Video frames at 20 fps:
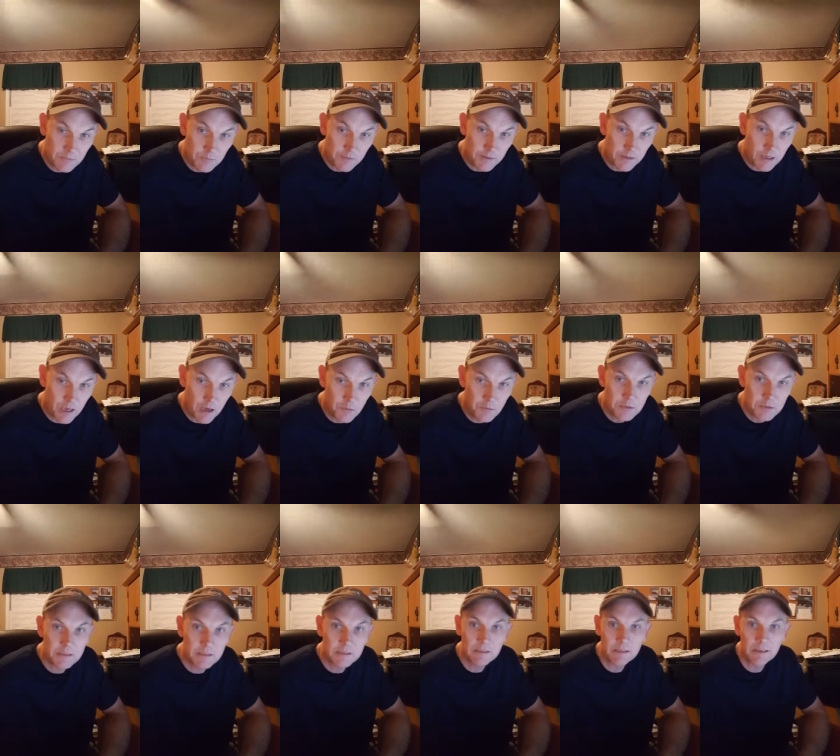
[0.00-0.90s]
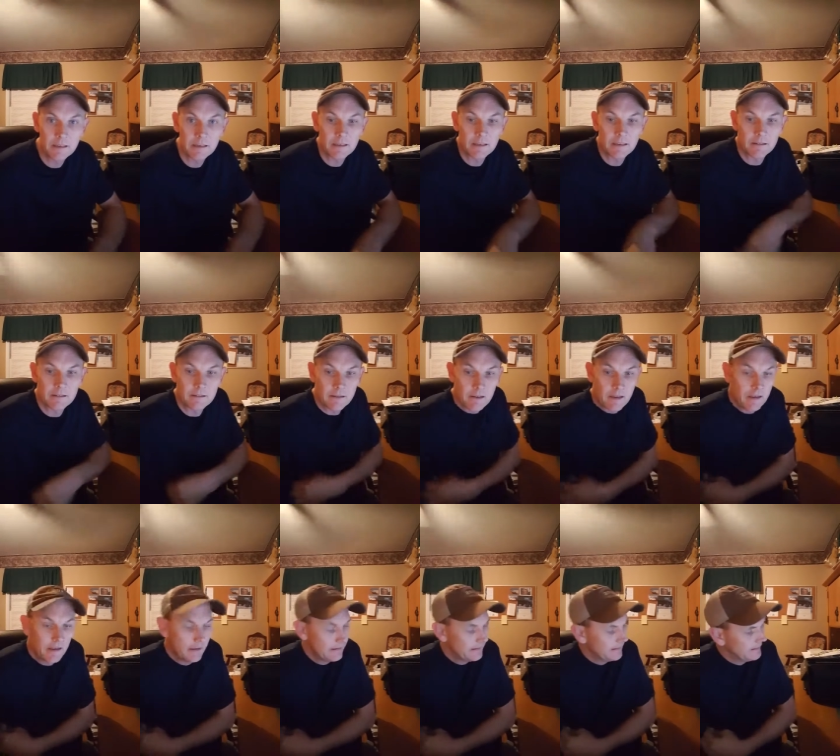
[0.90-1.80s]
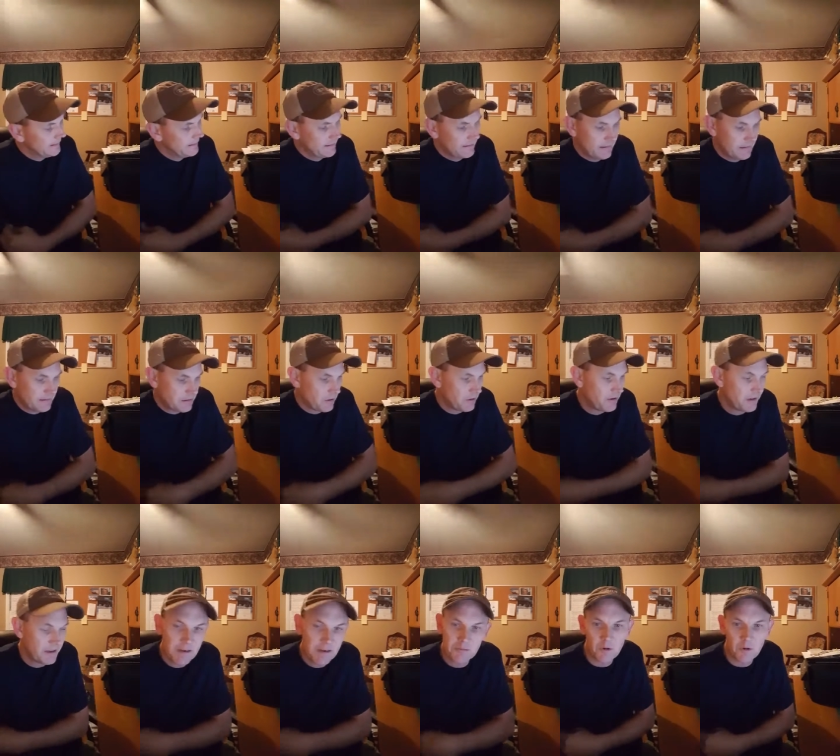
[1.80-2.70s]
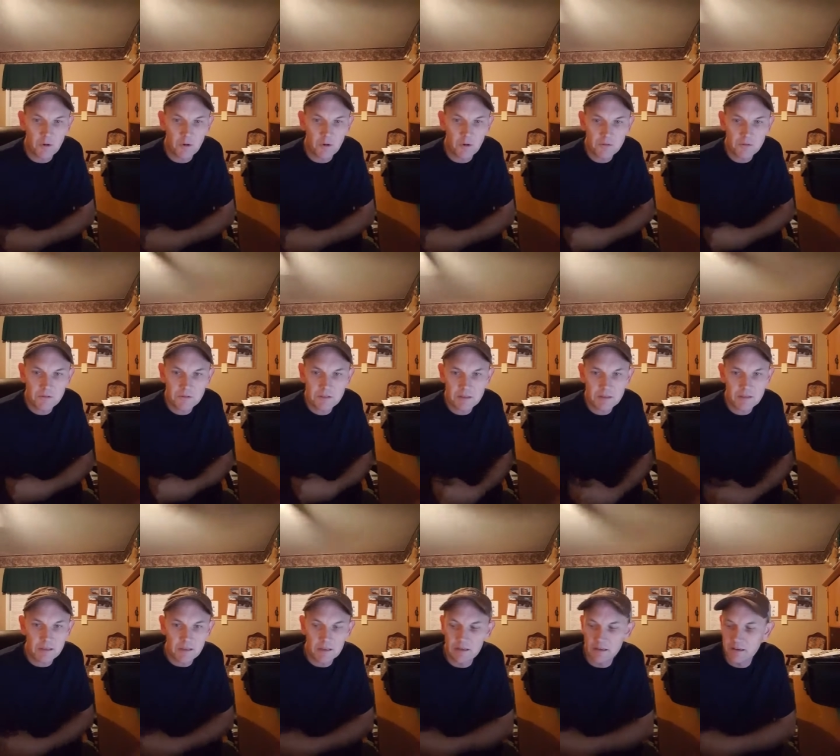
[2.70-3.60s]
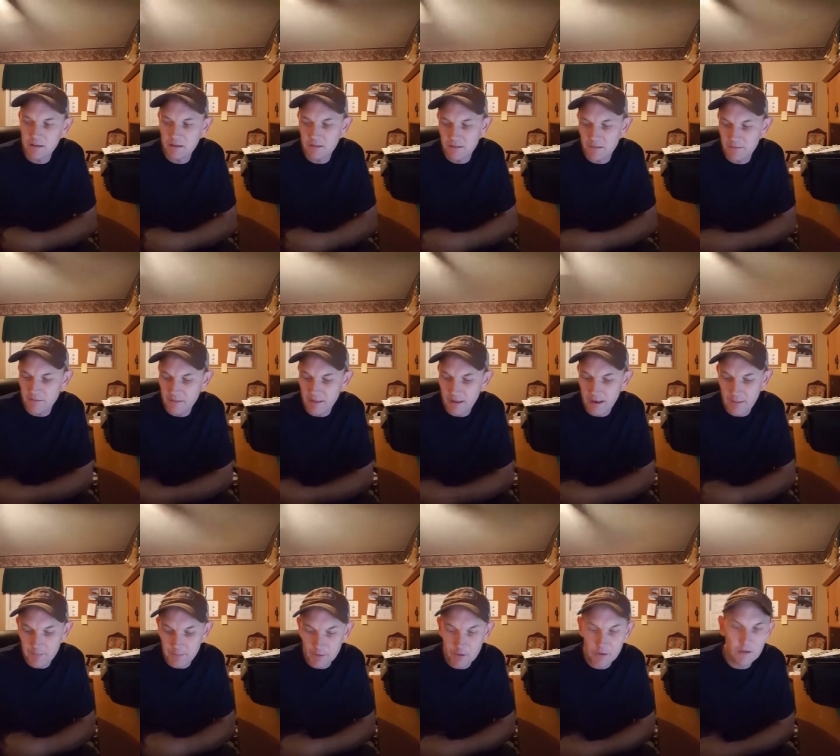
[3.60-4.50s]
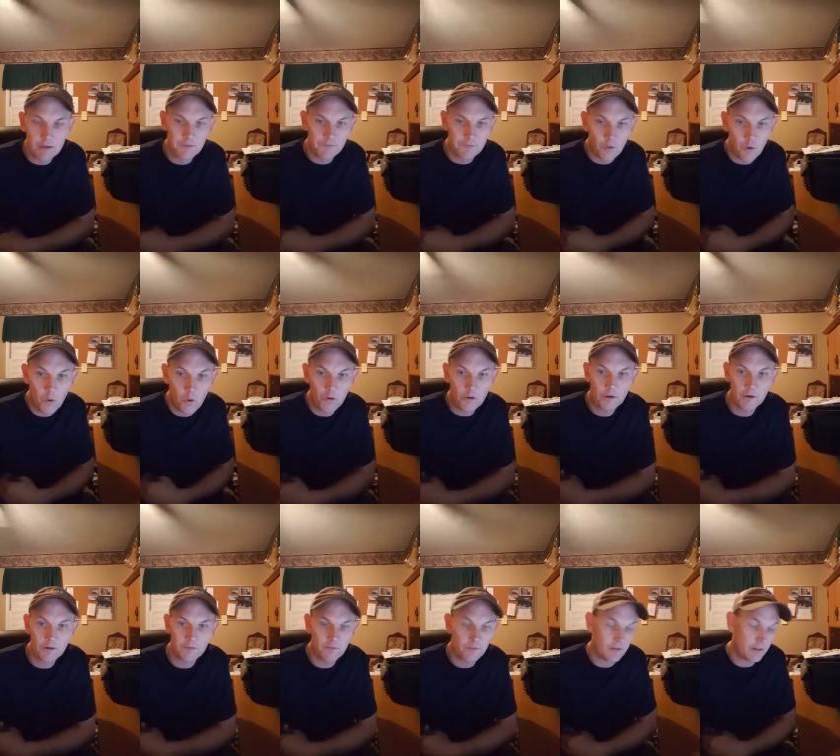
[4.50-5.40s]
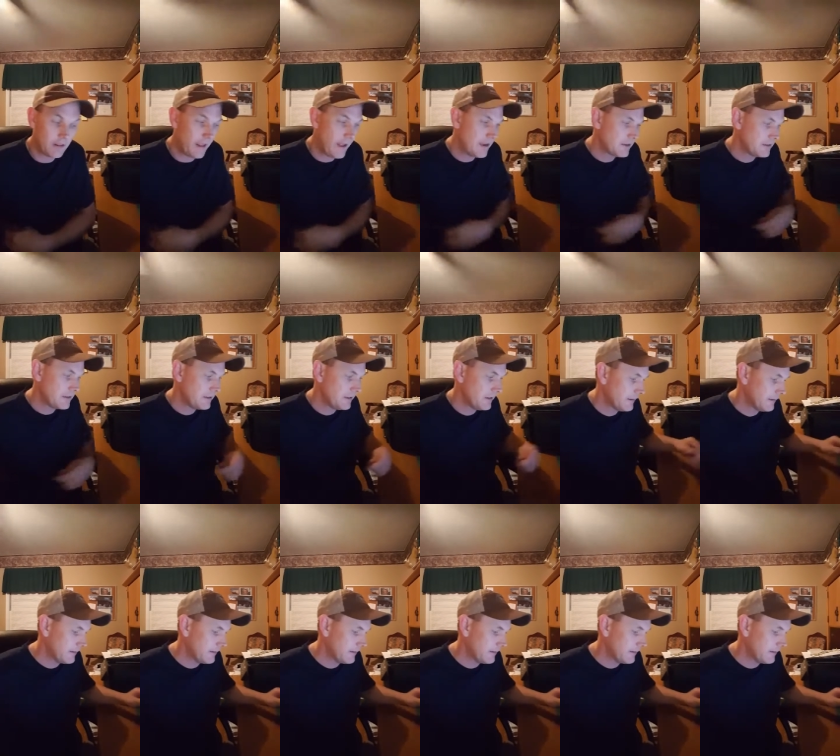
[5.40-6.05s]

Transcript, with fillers: with the coaching and starting to get results uh, that I've been looking for for the last year,